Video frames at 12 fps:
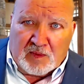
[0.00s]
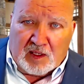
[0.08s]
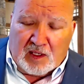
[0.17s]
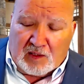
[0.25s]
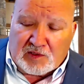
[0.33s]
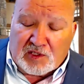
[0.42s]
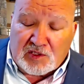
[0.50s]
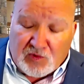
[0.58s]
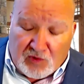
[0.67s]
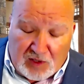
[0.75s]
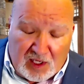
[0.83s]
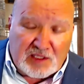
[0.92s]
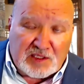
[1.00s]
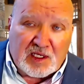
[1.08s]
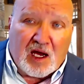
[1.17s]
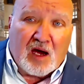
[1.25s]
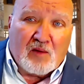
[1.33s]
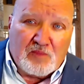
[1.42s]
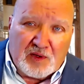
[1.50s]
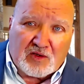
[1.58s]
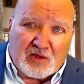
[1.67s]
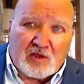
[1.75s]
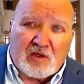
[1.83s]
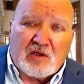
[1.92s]
It just creates a
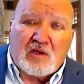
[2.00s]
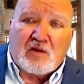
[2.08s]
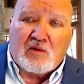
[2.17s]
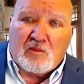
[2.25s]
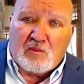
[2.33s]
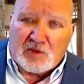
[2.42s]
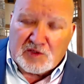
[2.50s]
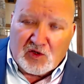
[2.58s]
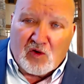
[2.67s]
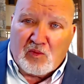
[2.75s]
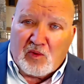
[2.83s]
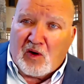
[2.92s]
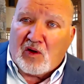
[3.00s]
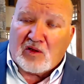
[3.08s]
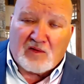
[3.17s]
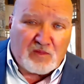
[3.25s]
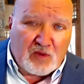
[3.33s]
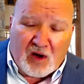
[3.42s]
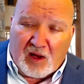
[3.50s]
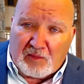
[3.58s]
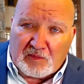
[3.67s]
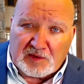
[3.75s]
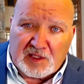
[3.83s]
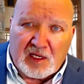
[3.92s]
bigger snowball of
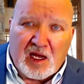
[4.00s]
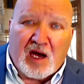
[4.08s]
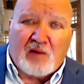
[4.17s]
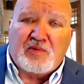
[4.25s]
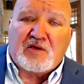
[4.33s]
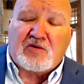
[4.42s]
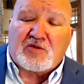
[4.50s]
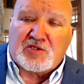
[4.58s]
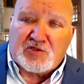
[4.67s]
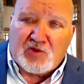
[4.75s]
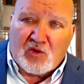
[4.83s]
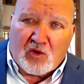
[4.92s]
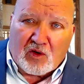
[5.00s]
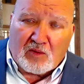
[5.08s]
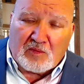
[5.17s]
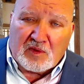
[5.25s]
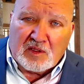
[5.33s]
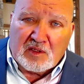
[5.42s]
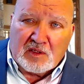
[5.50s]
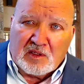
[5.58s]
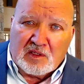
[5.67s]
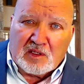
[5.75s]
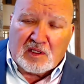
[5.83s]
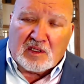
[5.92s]
problems, a bigger storm
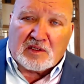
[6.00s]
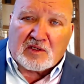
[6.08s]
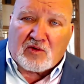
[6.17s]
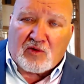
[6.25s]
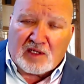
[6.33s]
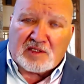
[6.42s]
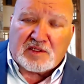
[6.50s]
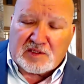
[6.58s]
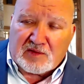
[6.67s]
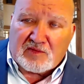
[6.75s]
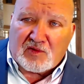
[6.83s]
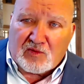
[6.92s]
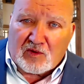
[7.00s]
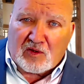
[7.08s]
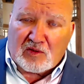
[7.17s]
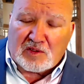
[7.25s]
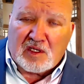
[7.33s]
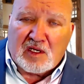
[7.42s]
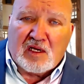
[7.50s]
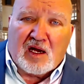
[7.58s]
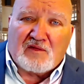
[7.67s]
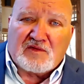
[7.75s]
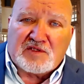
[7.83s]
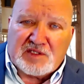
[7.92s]
in the crisis of the world
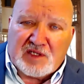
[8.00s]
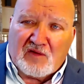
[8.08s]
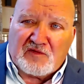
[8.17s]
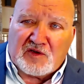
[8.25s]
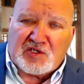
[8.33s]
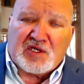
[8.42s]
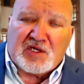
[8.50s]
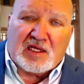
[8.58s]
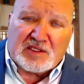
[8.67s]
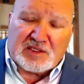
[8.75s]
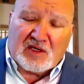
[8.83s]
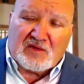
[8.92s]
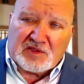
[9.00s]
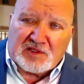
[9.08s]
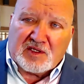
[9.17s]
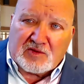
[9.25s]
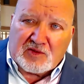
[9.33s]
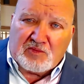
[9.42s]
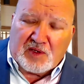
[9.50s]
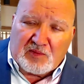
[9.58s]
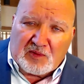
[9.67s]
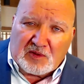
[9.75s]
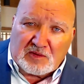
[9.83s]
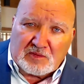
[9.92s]
of selfish and self-centered
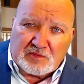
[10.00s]
people.